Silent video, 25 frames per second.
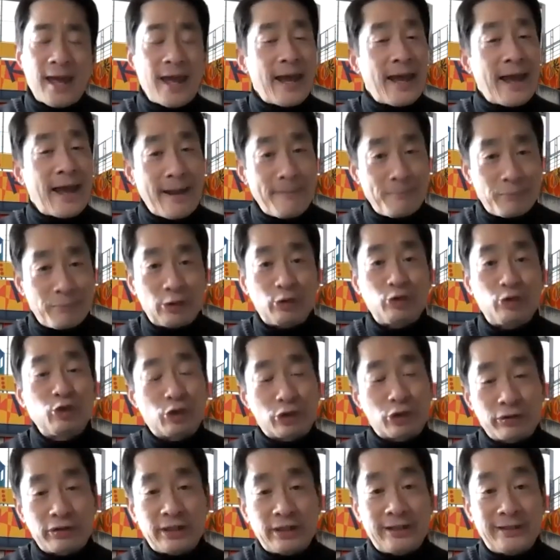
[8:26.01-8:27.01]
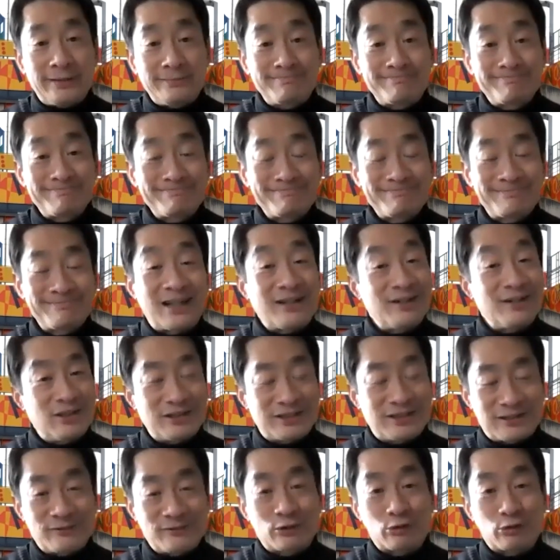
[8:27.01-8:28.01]
happened during the
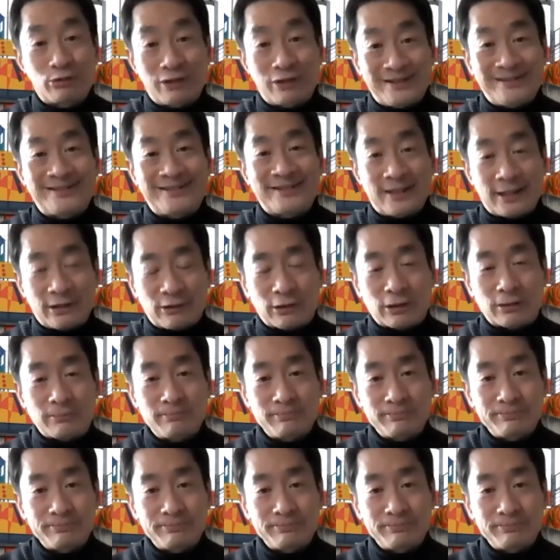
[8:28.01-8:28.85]
civil rights era?